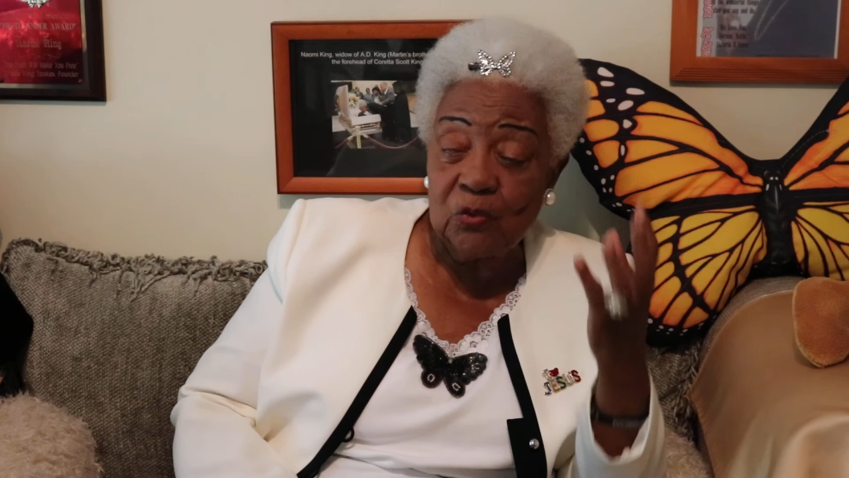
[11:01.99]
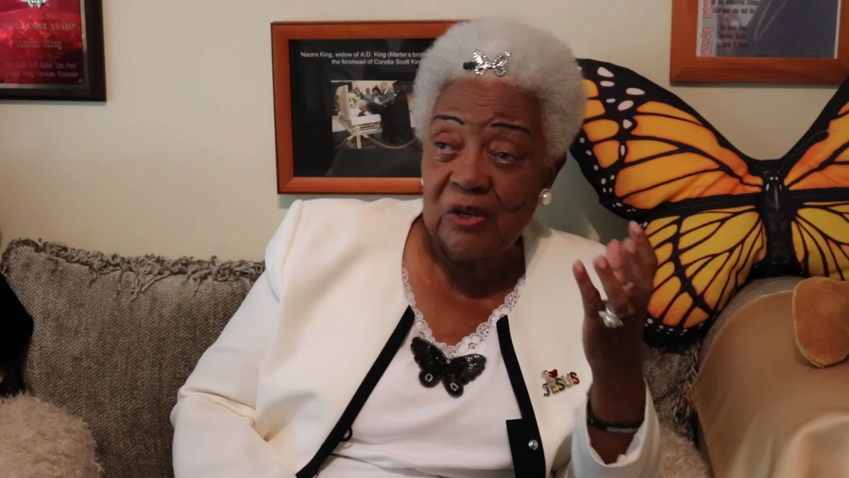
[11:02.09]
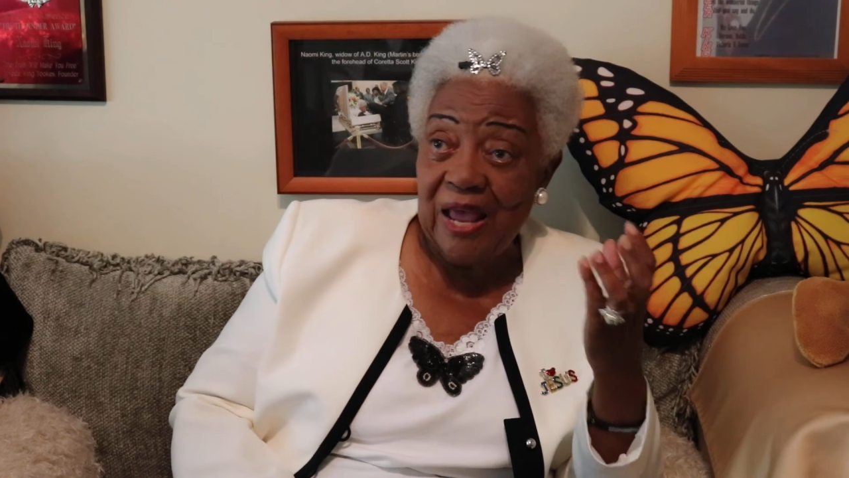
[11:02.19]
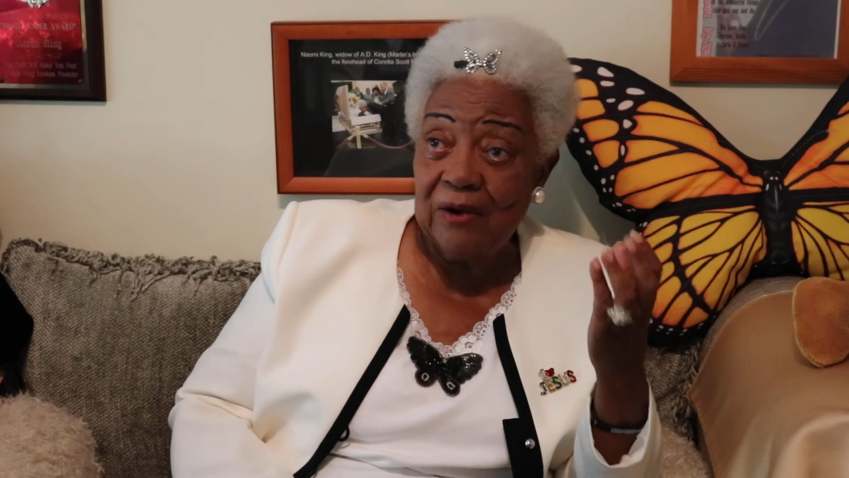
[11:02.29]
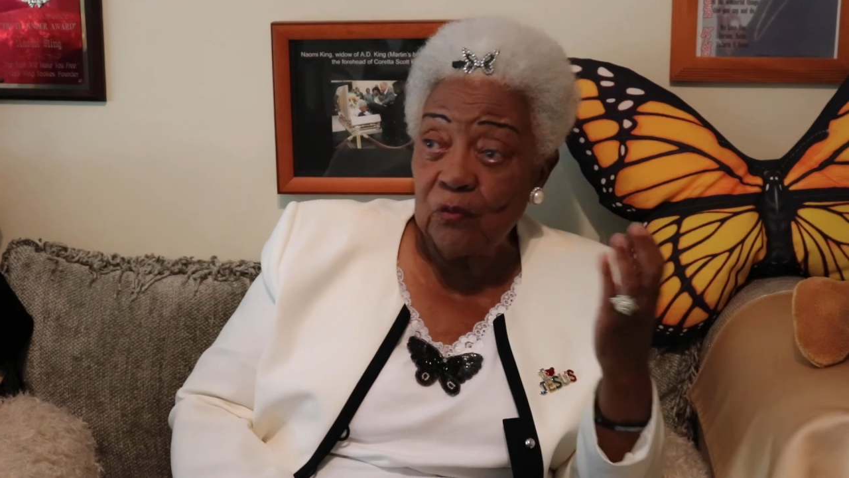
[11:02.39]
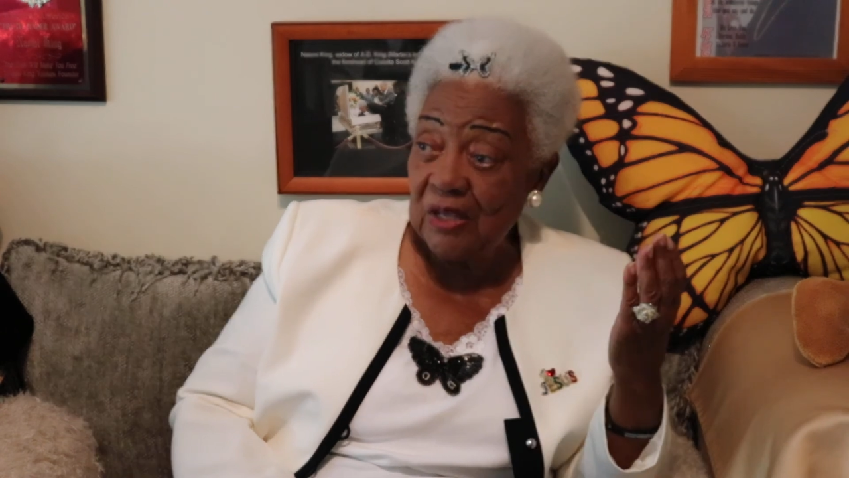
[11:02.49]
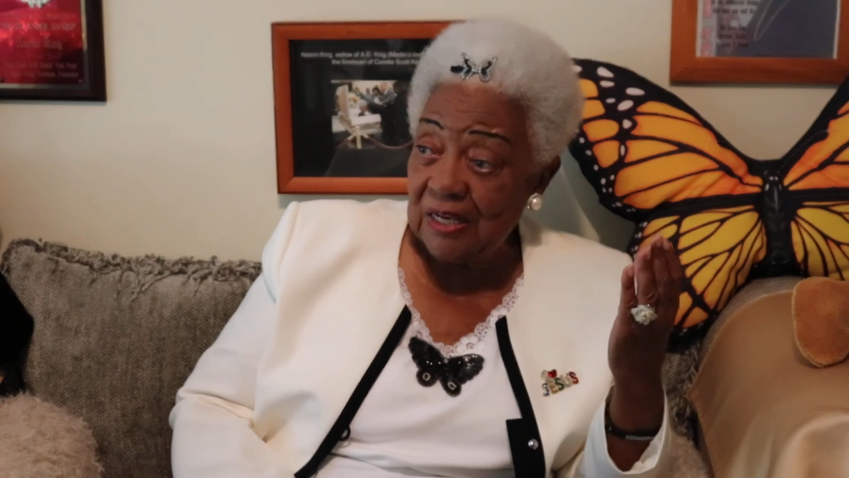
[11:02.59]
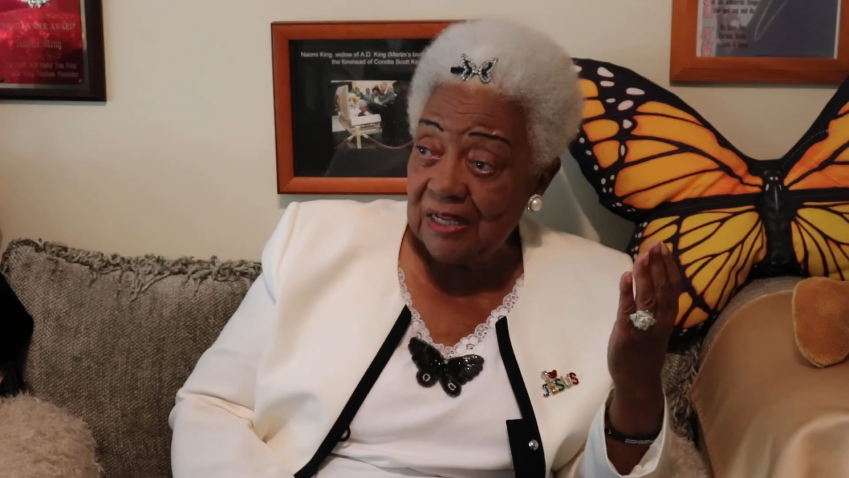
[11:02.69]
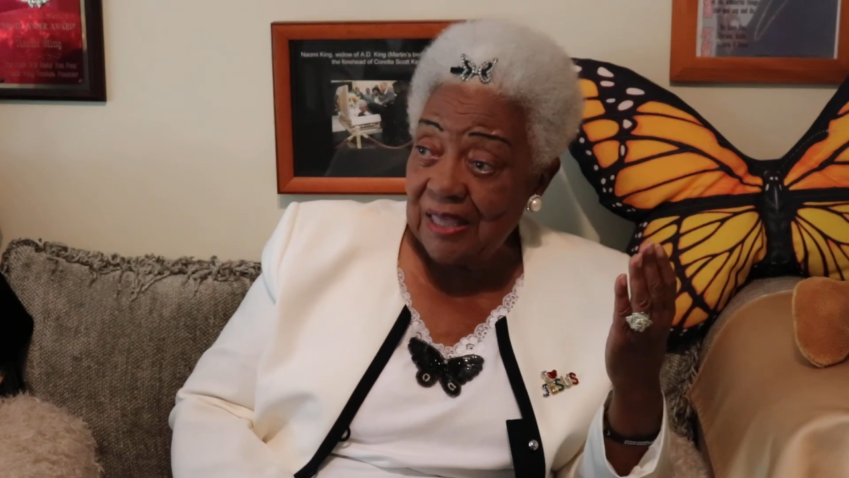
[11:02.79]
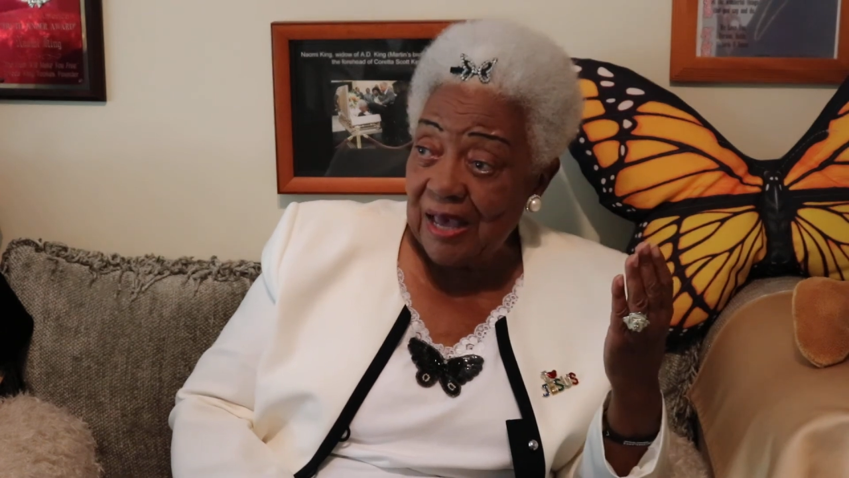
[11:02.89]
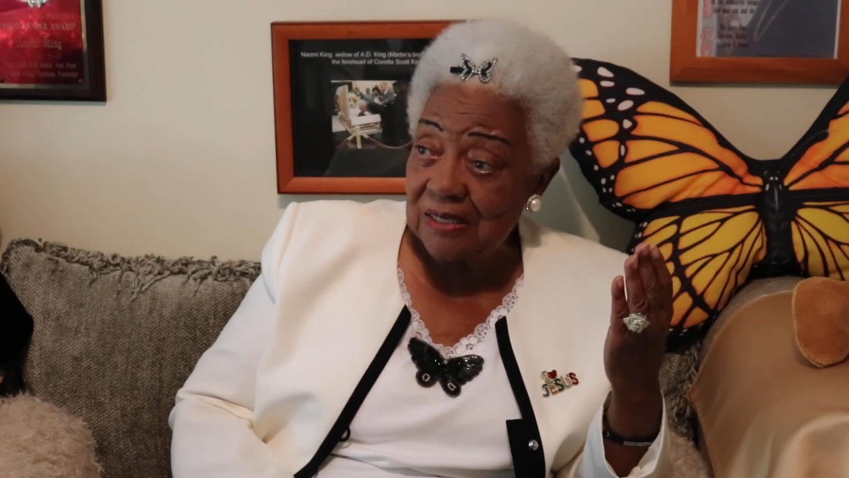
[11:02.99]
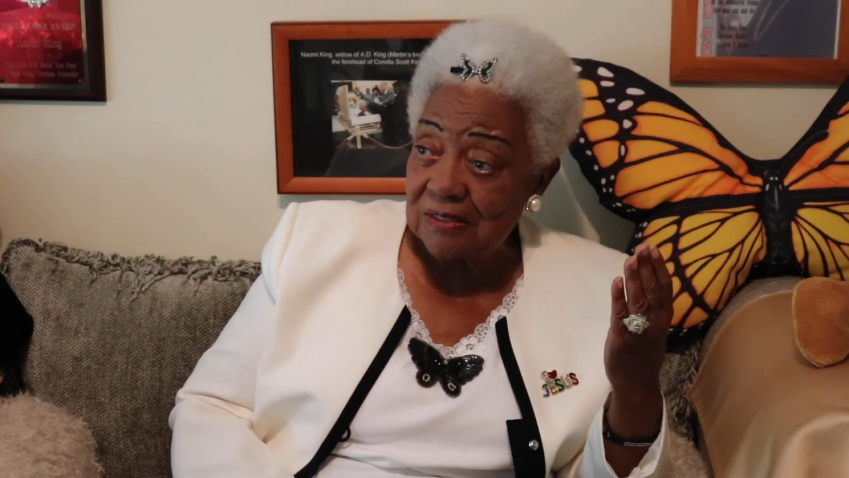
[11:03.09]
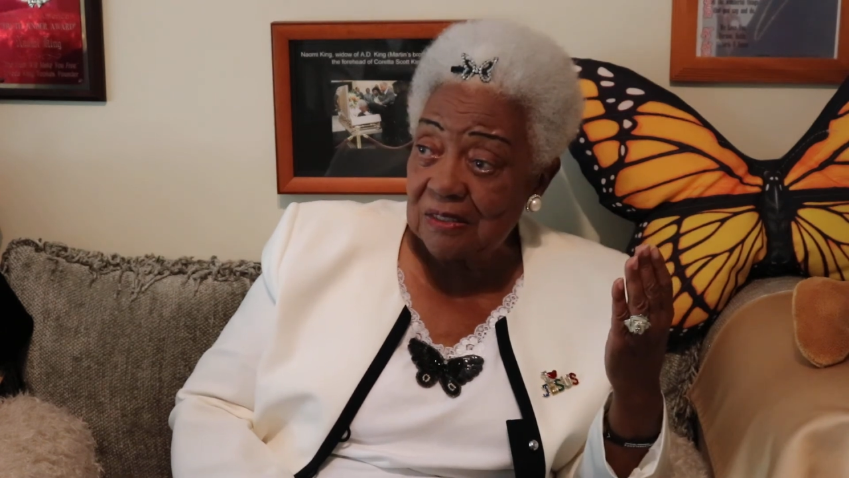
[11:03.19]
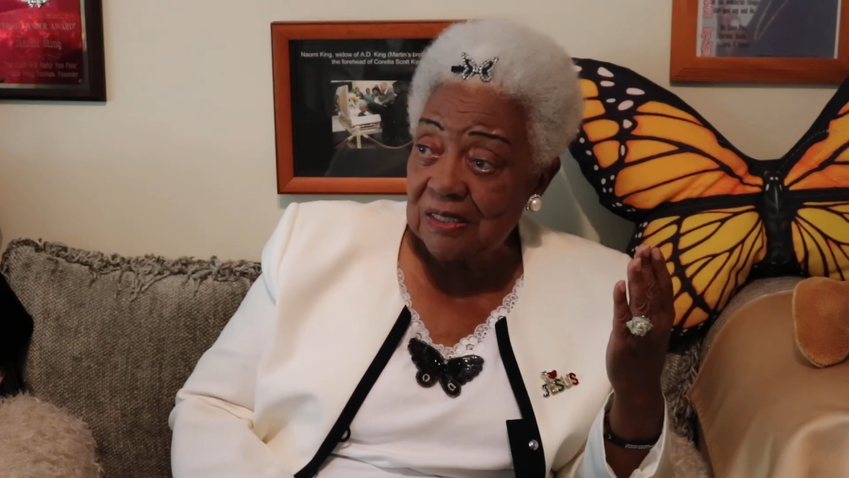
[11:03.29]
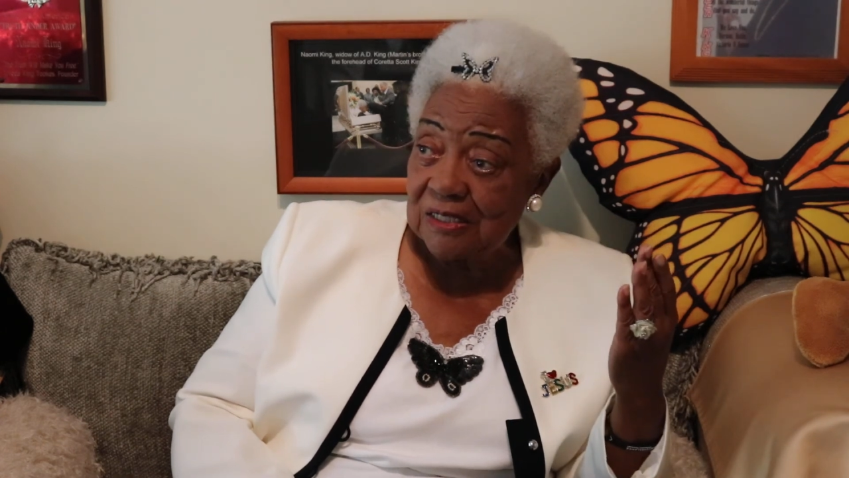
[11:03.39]
when I really got
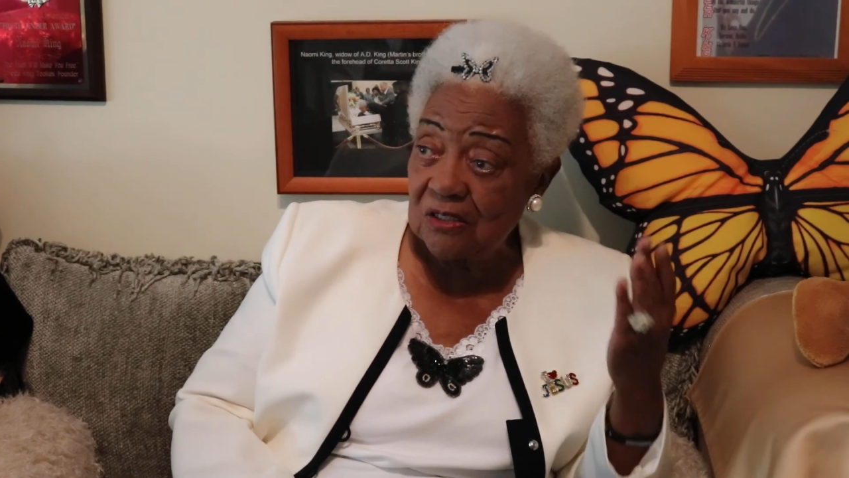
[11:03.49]
to get